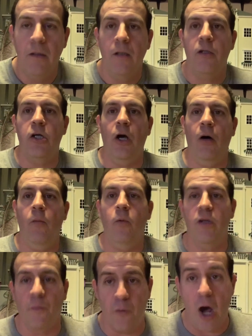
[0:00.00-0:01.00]
You know,
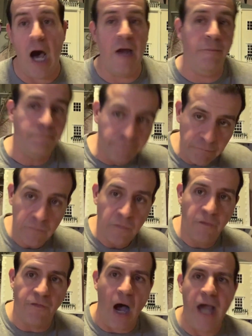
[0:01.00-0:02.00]
with LeBron,
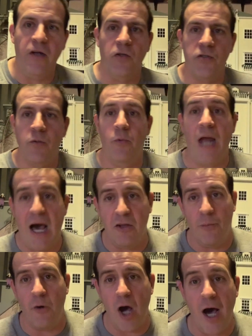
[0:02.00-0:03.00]
finals. Without
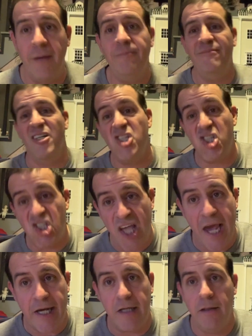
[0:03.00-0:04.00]
LeBron,
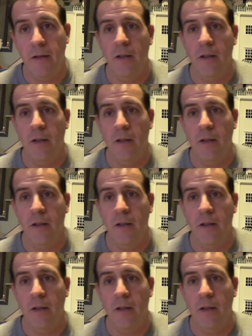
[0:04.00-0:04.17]
stink.